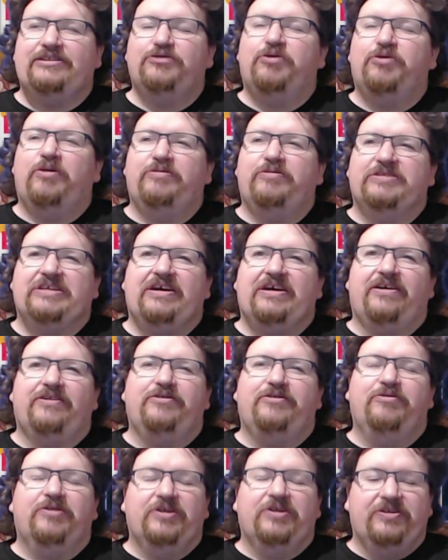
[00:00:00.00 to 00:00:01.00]
So what was
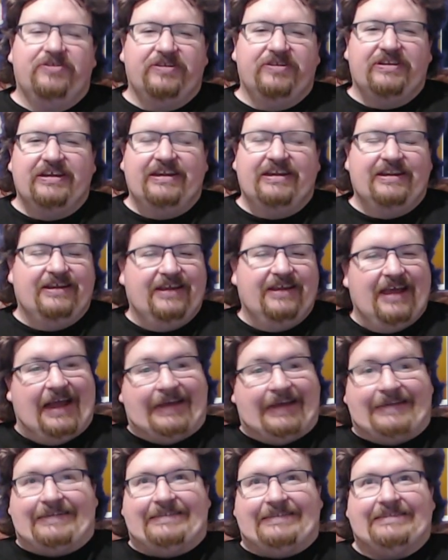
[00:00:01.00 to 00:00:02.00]
Car 200 then?
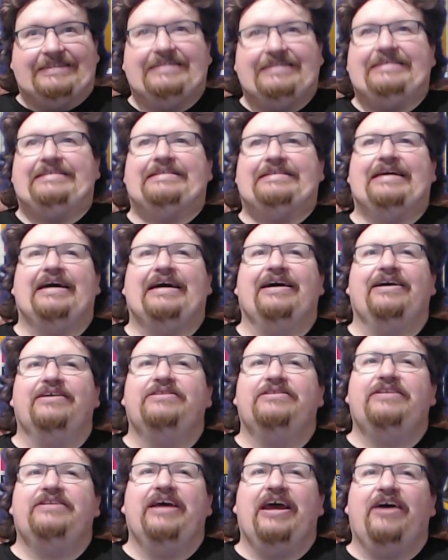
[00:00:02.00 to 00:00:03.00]
And
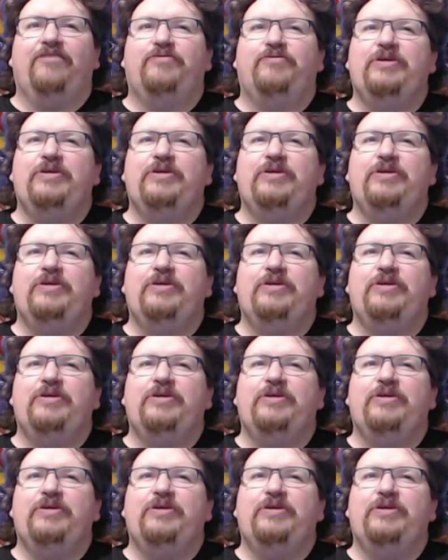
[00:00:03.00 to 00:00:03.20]
yeah, they